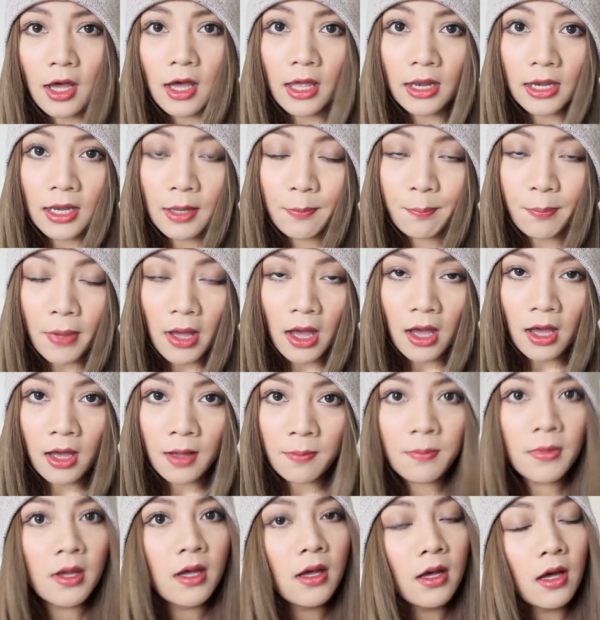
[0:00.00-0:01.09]
a lip
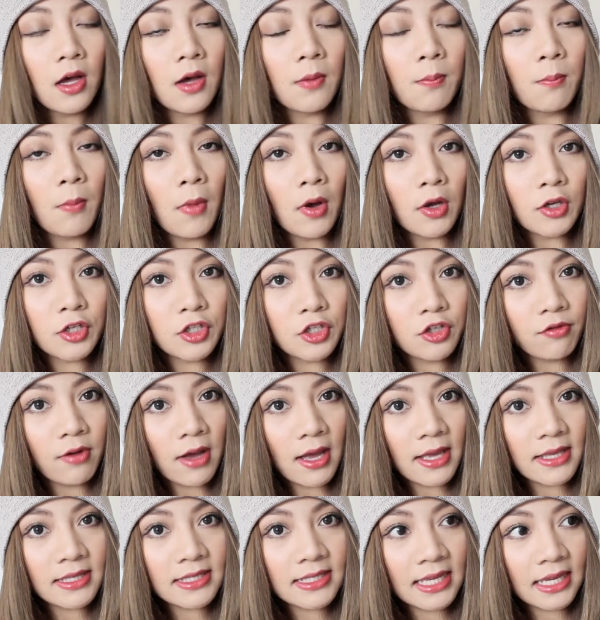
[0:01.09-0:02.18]
balm, a
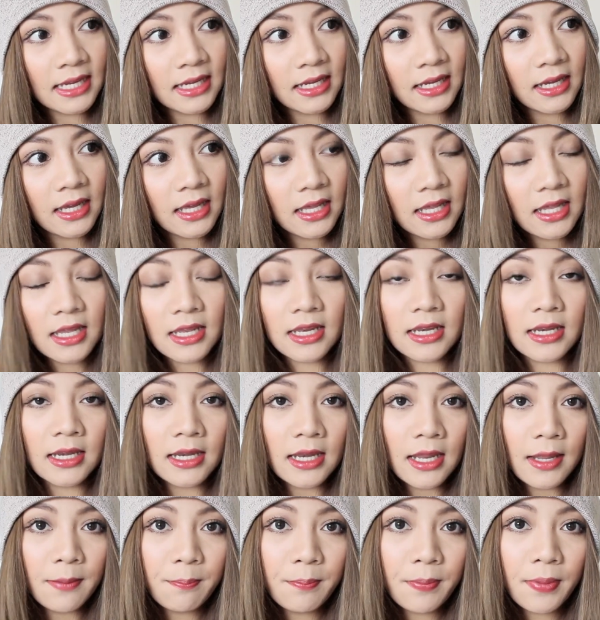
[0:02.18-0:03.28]
moisturising
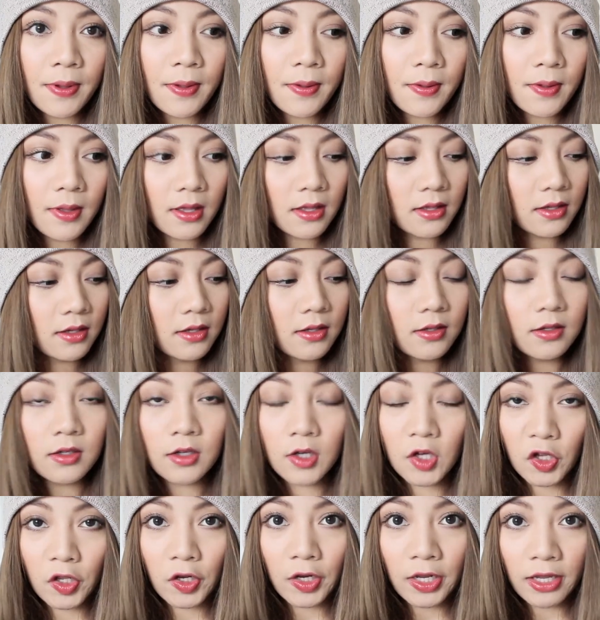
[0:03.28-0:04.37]
lip
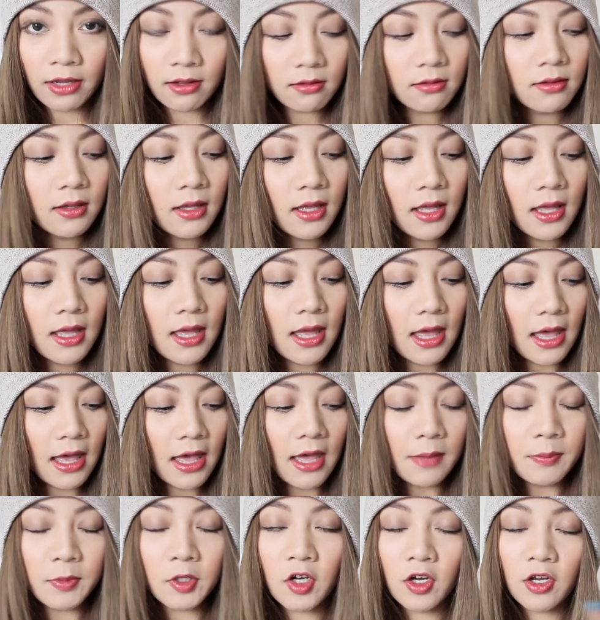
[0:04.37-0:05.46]
colour.
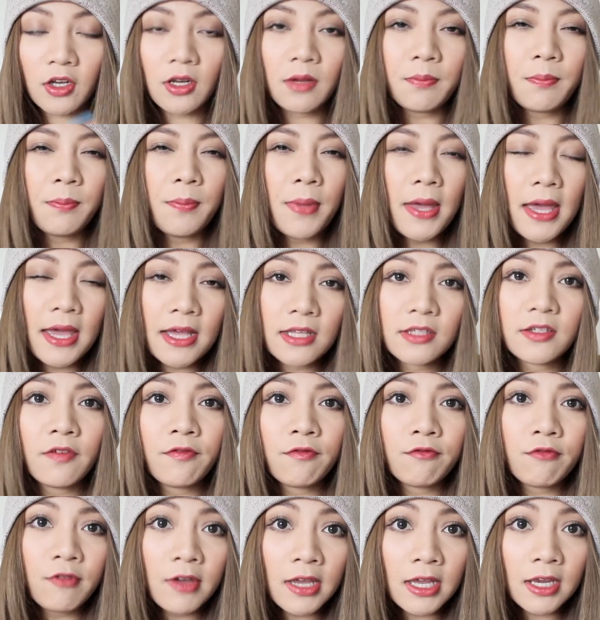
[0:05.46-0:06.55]
The colour pairs
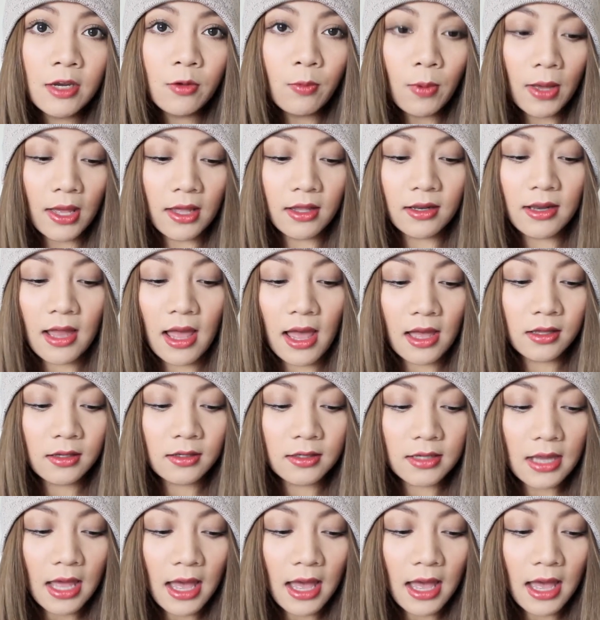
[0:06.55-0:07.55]
off really well, and